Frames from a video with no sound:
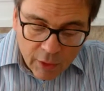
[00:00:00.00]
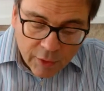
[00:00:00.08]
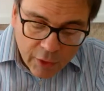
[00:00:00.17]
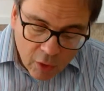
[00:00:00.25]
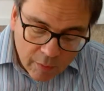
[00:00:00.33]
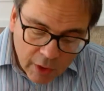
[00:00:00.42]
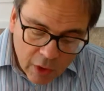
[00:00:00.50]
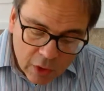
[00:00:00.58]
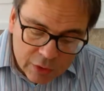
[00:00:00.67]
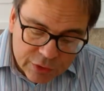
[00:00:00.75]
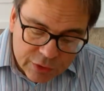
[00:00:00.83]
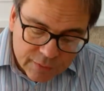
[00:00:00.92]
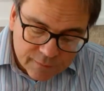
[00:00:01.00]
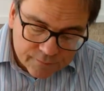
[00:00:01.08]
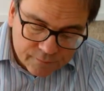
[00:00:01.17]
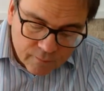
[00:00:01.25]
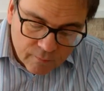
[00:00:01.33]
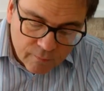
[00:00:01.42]
No bones,
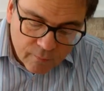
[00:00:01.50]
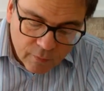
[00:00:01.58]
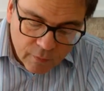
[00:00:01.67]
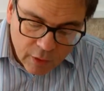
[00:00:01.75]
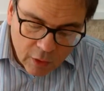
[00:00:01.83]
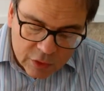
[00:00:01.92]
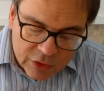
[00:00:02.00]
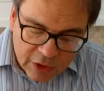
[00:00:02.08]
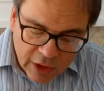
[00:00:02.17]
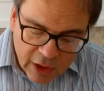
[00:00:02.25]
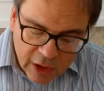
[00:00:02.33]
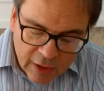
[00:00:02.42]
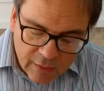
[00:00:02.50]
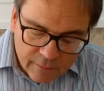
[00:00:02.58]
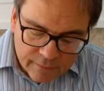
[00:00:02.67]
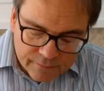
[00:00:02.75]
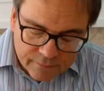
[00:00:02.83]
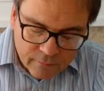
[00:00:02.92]
no
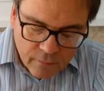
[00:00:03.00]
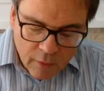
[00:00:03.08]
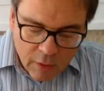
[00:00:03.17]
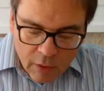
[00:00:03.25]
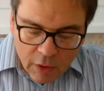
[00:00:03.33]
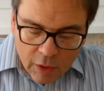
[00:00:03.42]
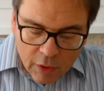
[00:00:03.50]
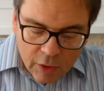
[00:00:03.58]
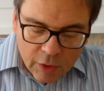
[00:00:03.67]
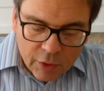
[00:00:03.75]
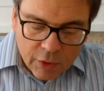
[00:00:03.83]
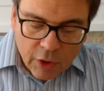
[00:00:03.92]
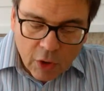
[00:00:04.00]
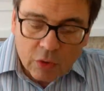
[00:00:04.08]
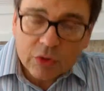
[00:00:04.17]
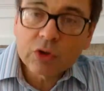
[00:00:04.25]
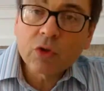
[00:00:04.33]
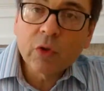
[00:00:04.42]
skin,
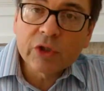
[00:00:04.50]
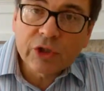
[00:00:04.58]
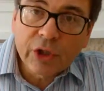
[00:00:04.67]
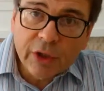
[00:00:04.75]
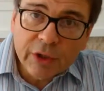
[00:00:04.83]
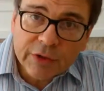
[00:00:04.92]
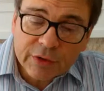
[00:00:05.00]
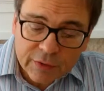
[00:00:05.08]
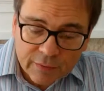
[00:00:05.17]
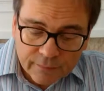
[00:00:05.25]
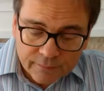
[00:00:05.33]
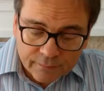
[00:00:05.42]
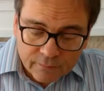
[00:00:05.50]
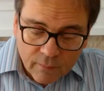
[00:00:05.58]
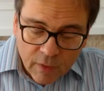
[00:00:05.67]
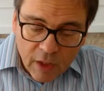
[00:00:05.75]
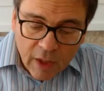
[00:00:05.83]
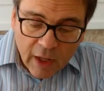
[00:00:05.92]
no squishiness,
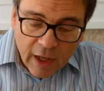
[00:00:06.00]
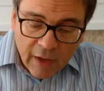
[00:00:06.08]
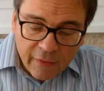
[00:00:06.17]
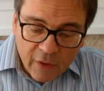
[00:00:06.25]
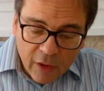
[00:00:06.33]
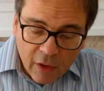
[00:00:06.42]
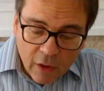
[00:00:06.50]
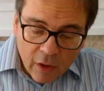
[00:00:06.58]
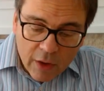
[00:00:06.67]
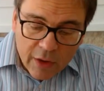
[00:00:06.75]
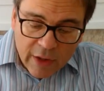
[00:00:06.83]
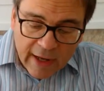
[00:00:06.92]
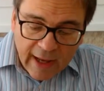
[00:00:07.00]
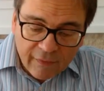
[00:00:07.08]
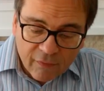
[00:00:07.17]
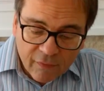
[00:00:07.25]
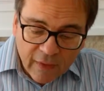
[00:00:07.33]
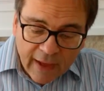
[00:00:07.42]
and they're
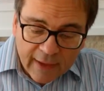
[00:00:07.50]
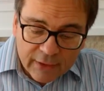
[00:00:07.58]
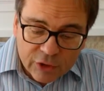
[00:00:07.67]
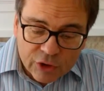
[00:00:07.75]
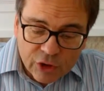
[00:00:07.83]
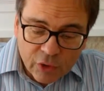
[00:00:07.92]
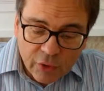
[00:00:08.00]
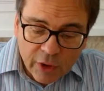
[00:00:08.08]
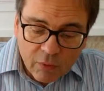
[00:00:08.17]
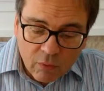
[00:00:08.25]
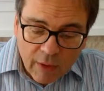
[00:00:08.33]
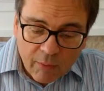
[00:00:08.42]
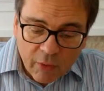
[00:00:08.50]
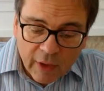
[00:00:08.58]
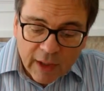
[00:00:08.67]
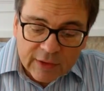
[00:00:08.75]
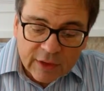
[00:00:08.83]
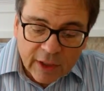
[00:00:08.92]
not that chewy and
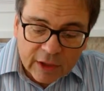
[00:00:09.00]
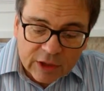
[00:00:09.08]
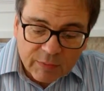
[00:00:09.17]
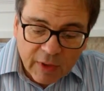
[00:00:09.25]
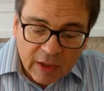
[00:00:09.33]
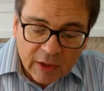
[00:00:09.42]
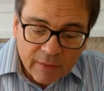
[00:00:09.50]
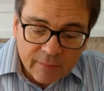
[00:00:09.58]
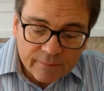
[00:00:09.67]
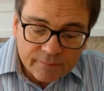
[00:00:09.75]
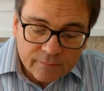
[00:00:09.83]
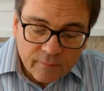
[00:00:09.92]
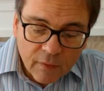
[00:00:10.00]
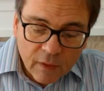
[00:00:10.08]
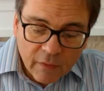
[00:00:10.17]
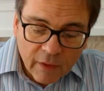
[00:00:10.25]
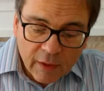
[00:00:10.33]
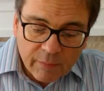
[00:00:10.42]
rubbery as I expected.
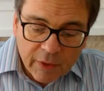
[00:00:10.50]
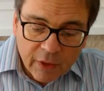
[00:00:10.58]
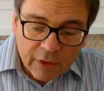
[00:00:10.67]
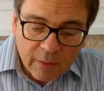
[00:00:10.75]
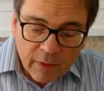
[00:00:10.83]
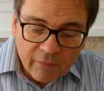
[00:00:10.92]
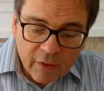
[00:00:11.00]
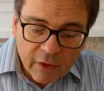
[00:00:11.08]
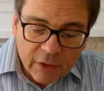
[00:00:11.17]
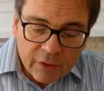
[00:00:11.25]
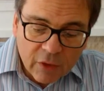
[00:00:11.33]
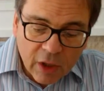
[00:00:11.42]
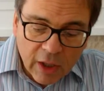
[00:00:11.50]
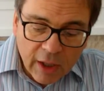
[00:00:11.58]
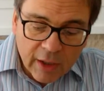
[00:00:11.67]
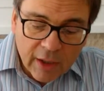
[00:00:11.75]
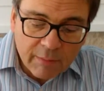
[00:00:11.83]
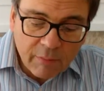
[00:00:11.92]
They appear to be very
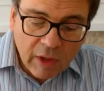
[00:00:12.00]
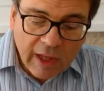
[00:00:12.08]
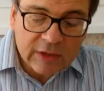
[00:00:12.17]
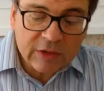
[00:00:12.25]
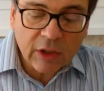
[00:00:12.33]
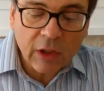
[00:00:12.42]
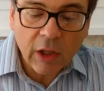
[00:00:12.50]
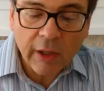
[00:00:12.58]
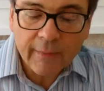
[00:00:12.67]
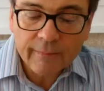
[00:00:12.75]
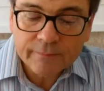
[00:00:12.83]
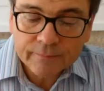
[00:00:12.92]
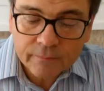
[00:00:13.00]
dry and plastic-like,